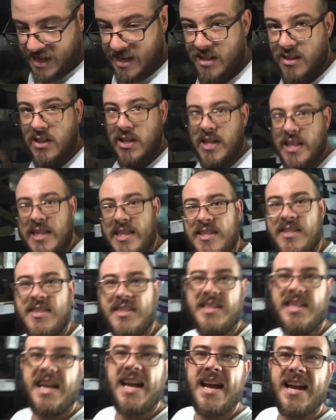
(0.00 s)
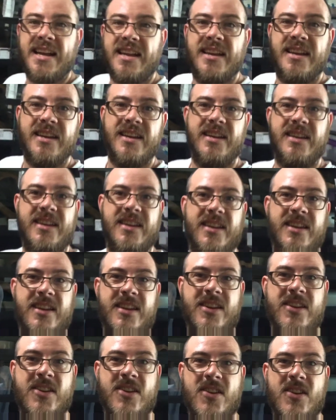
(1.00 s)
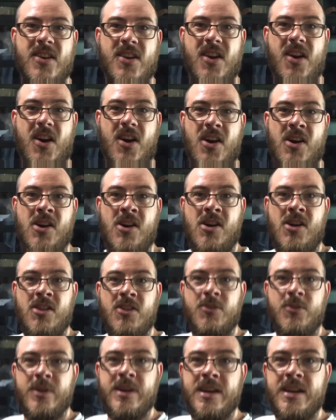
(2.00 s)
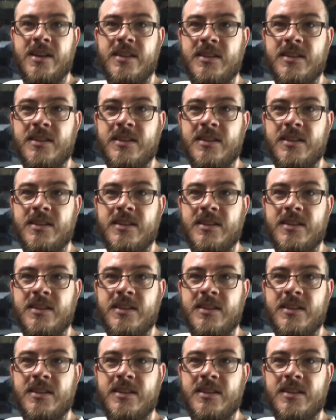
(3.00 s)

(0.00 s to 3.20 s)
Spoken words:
a look at this stack. All the way to the